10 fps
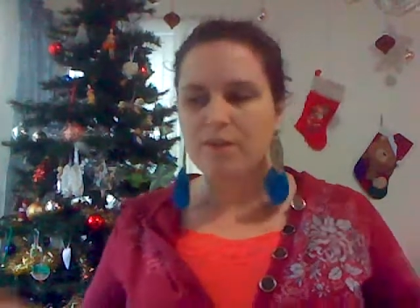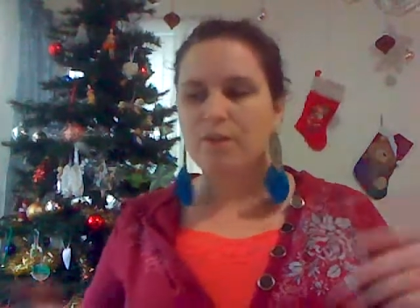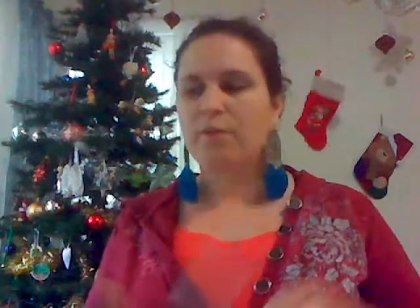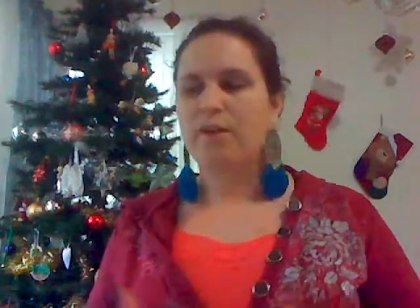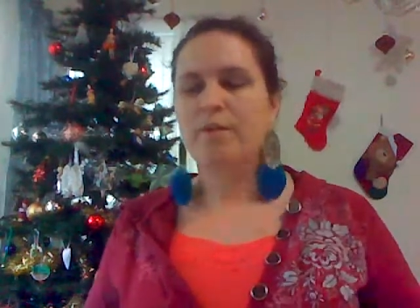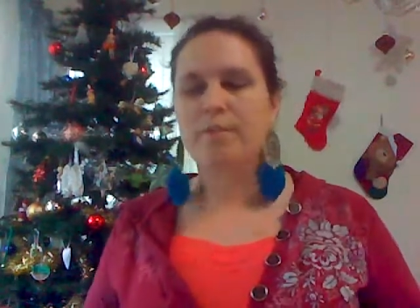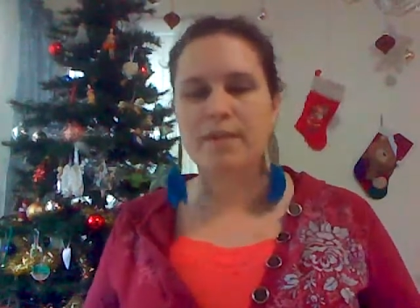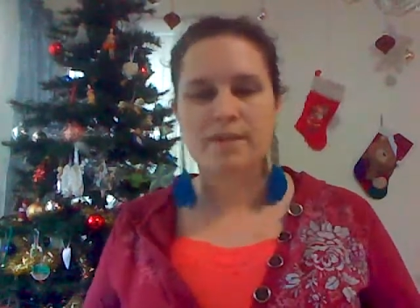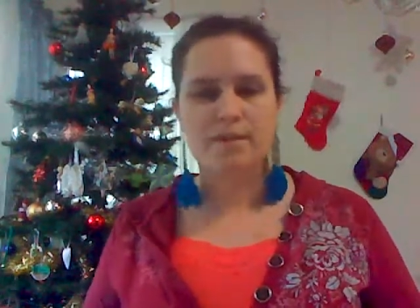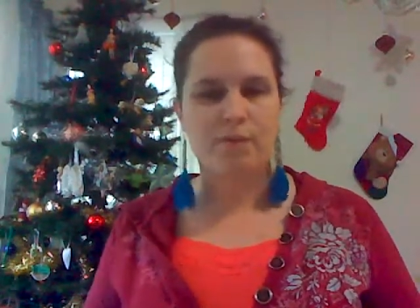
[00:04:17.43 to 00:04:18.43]
We don't mess
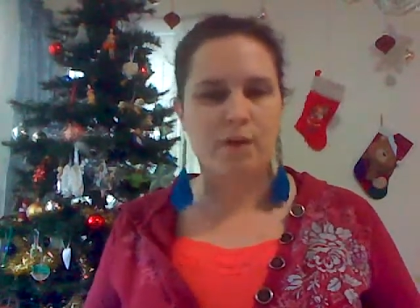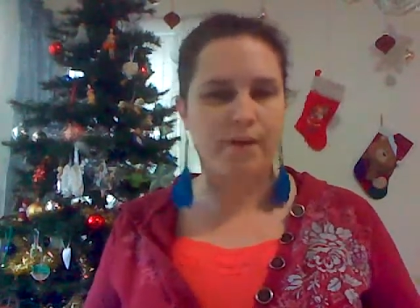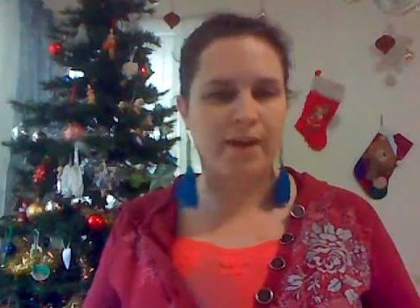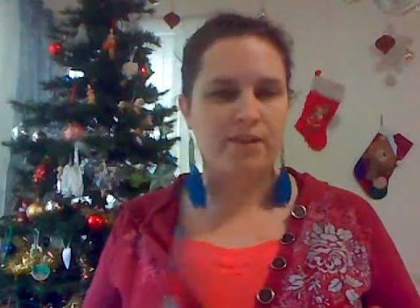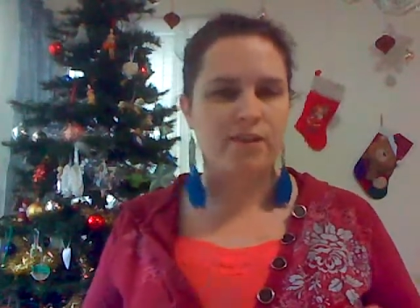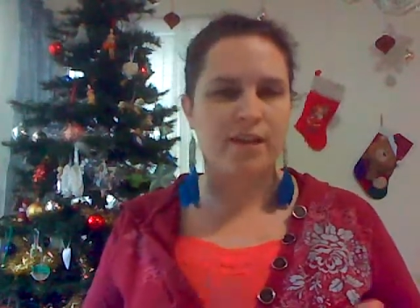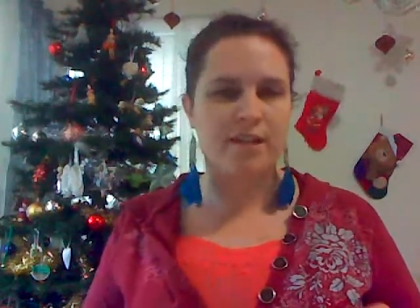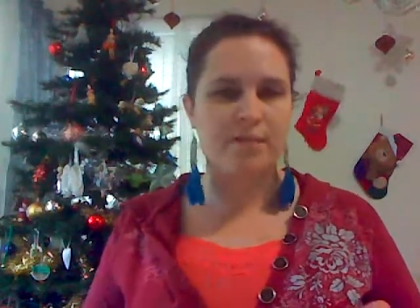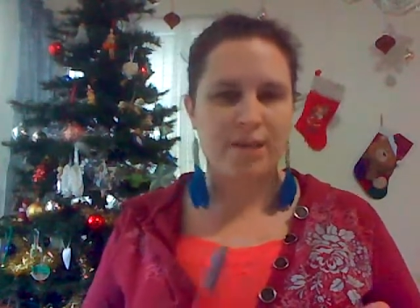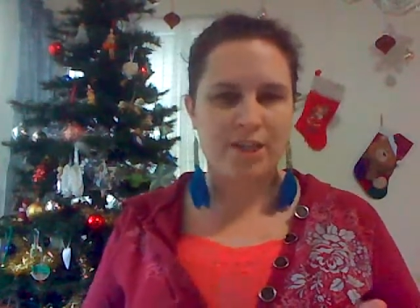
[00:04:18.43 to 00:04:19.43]
around as
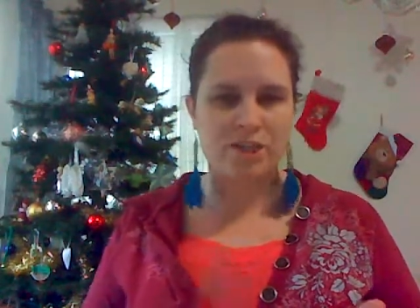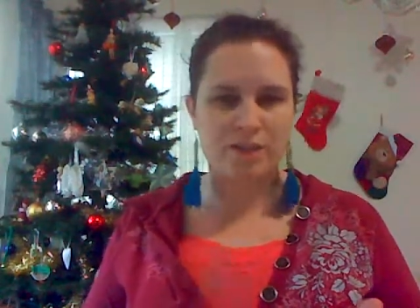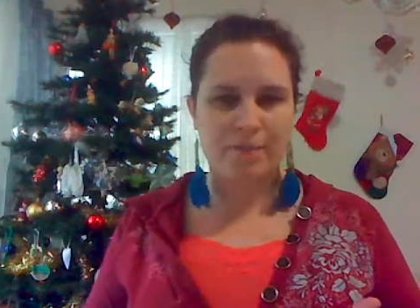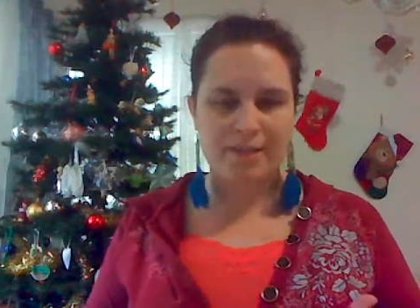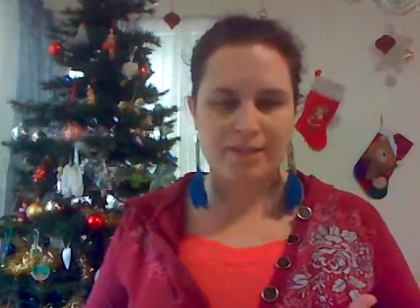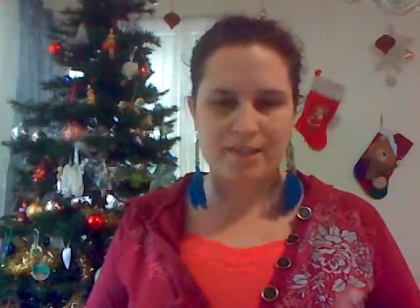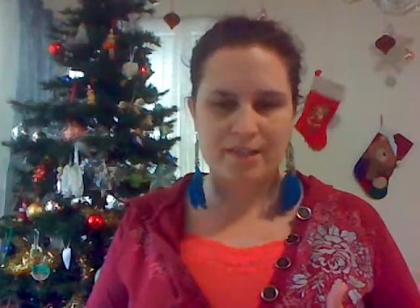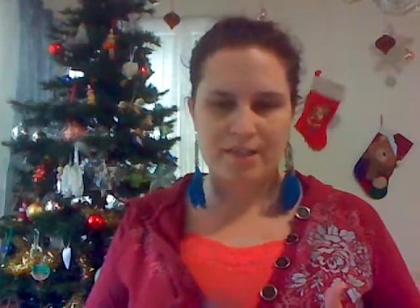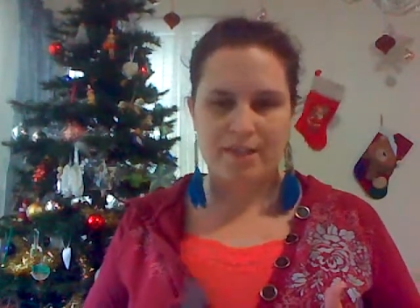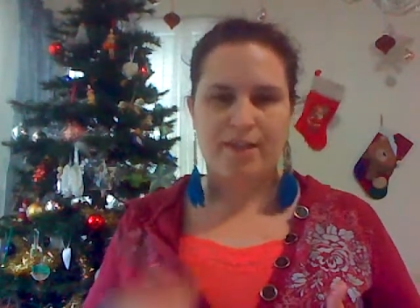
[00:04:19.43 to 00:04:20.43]
much in the basics
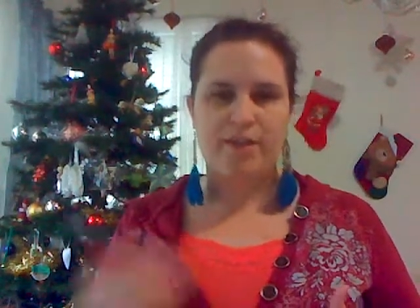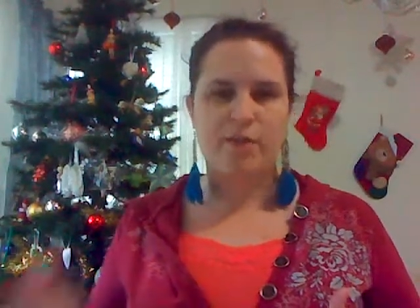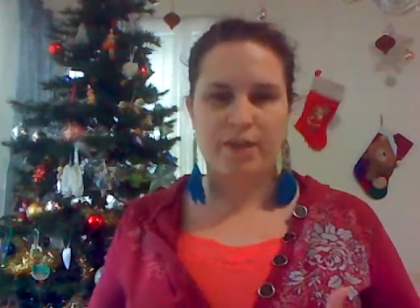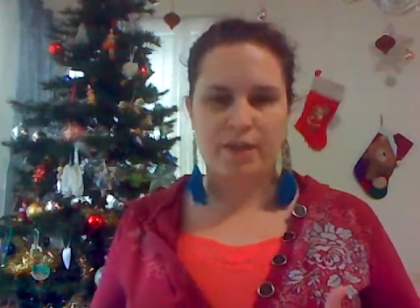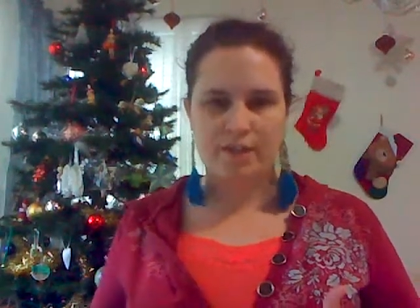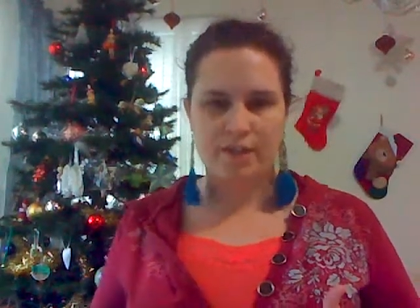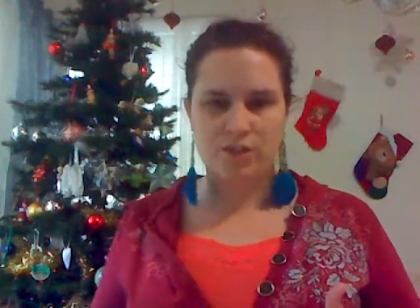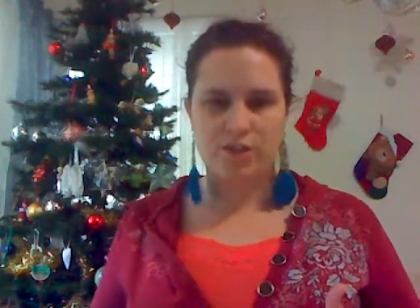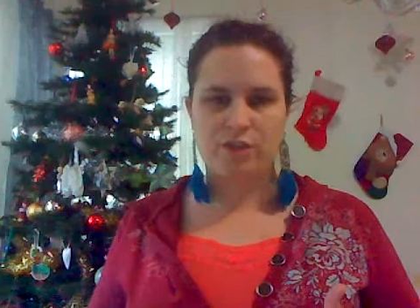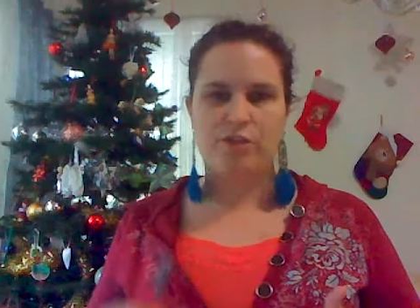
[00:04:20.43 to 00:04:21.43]
and under what
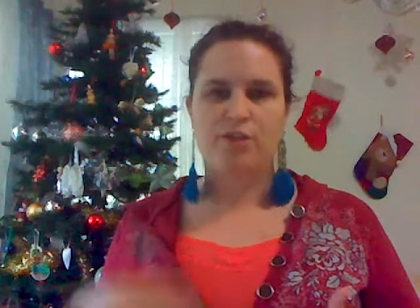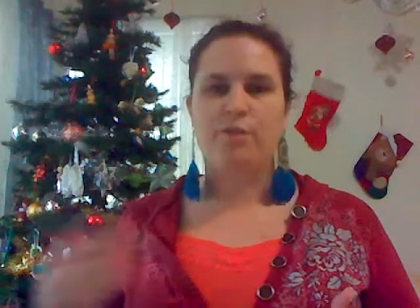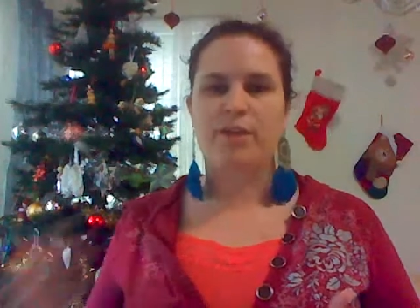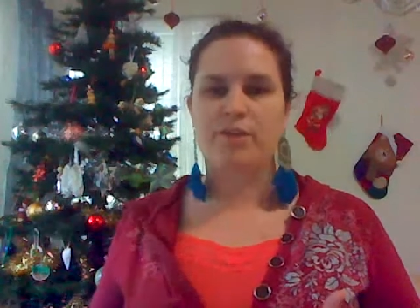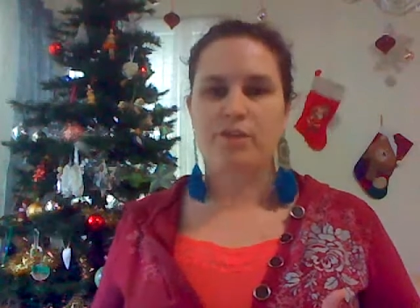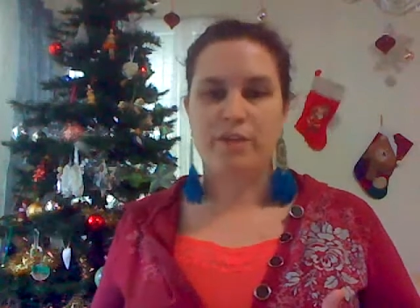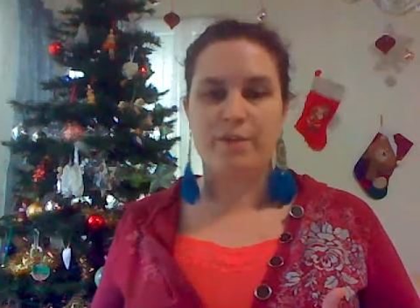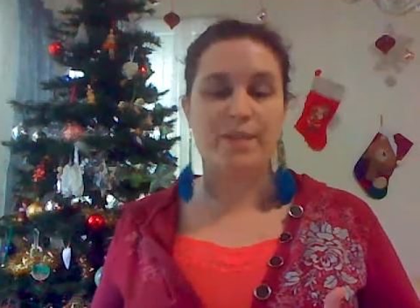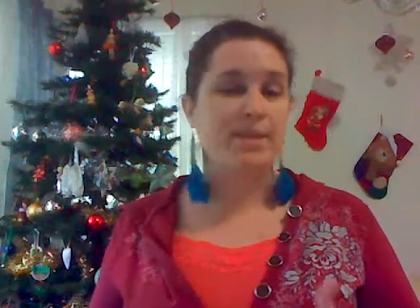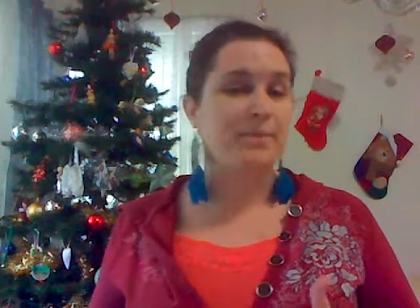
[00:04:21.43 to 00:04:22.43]
condition and to what degree,
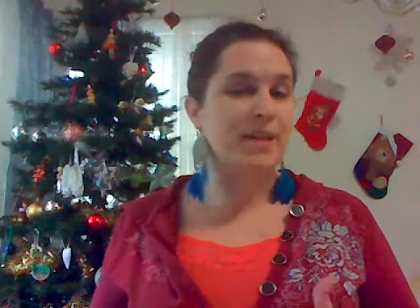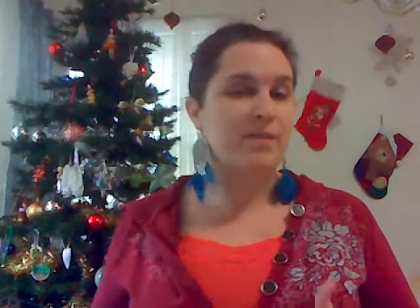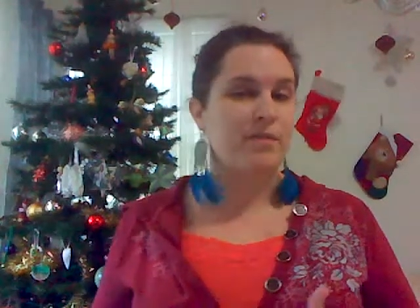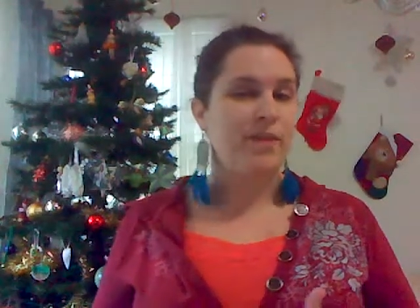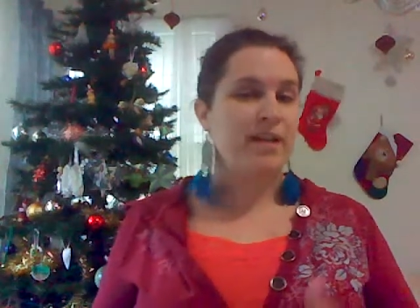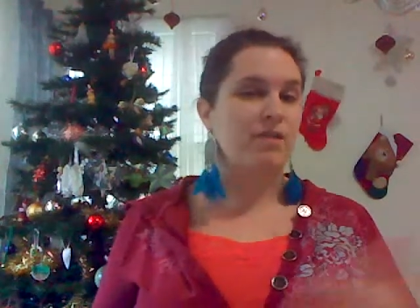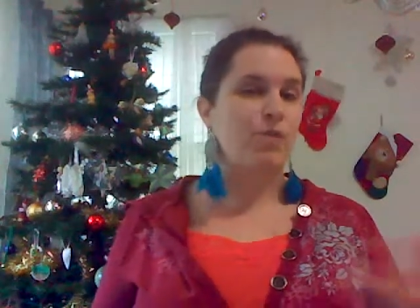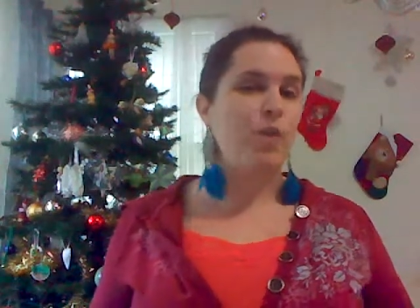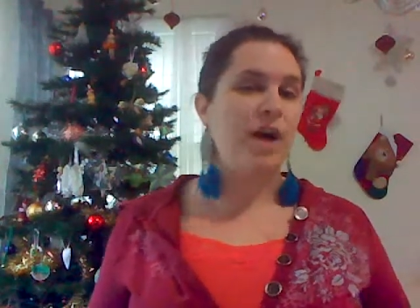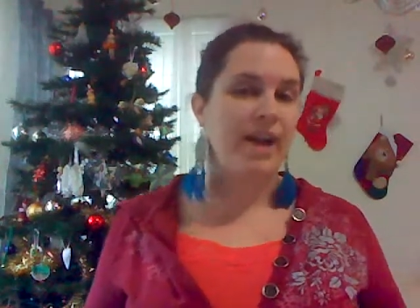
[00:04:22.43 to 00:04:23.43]
but sometimes we ask
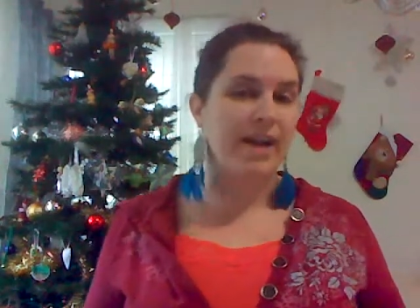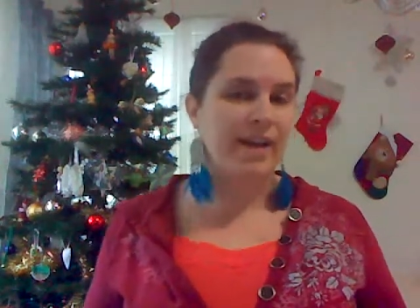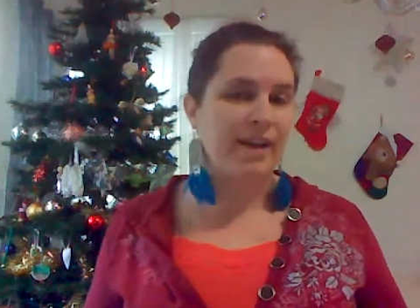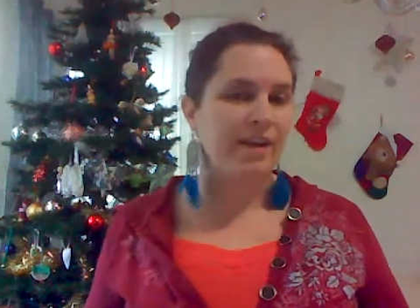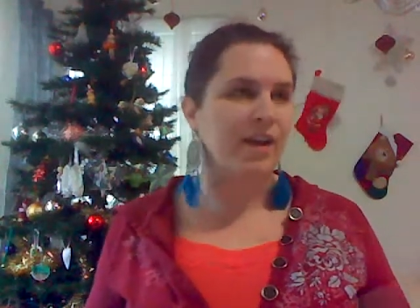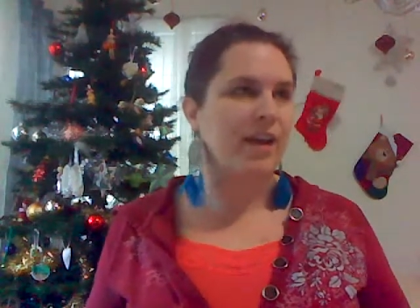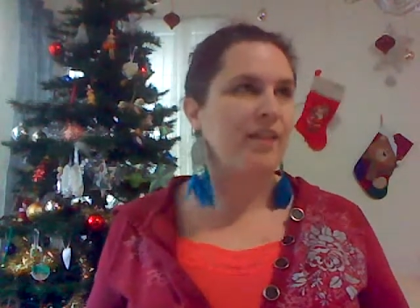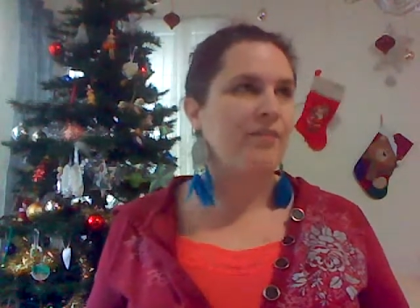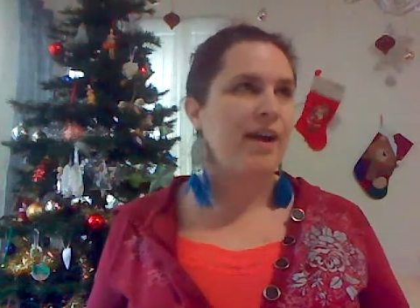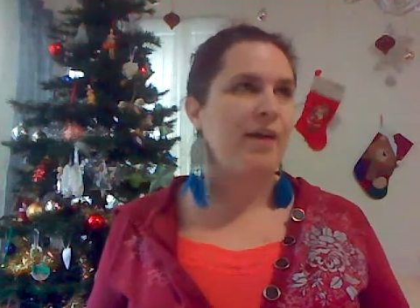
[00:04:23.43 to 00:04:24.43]
why, and a lot
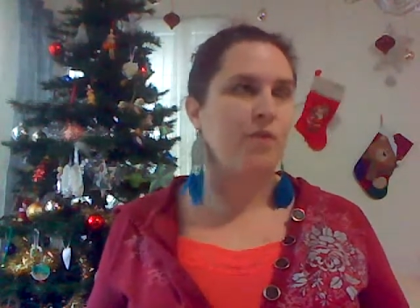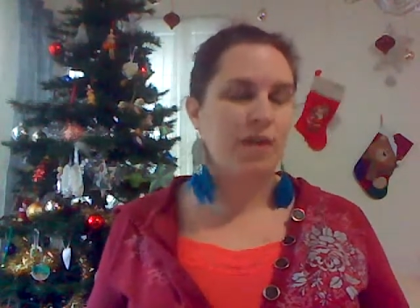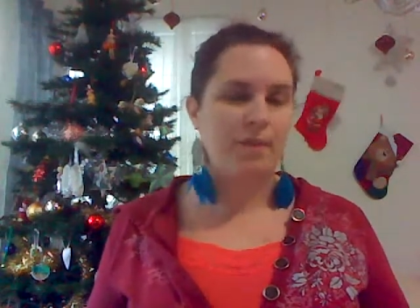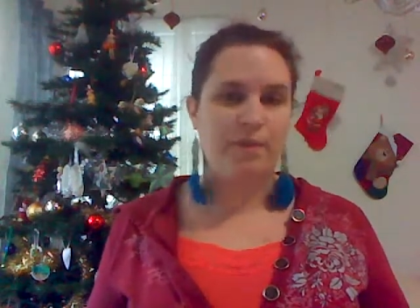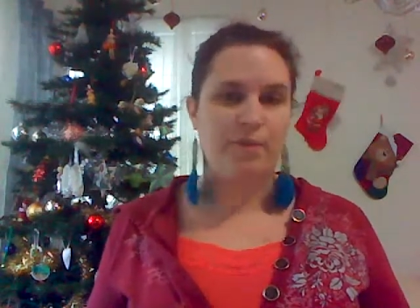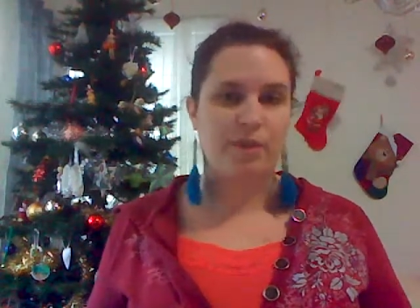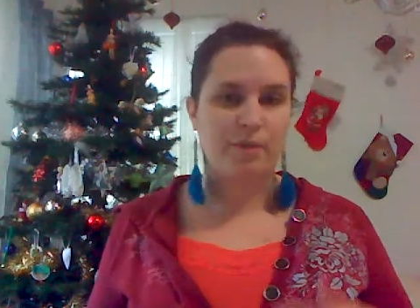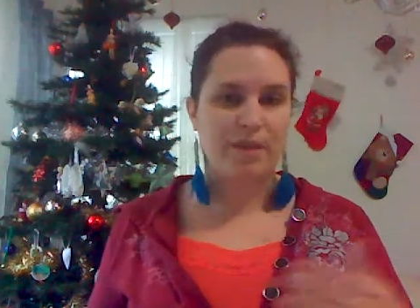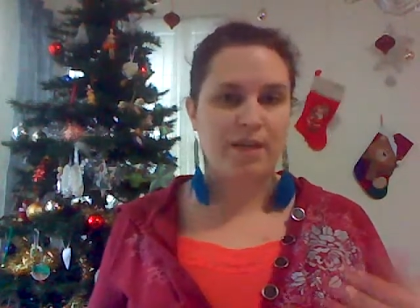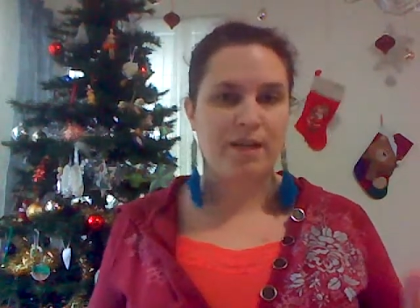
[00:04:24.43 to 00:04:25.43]
of that will come in with the
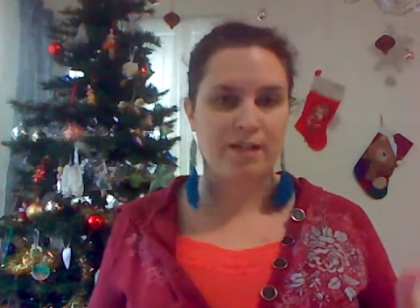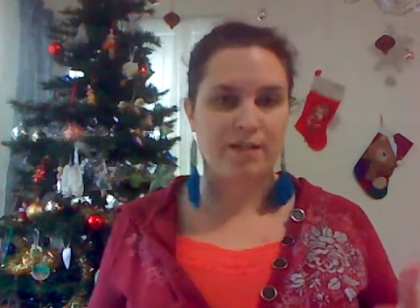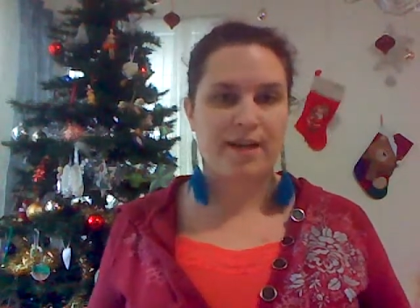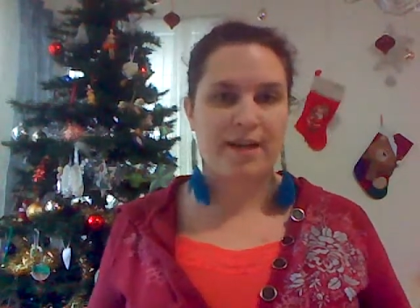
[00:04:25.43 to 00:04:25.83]
because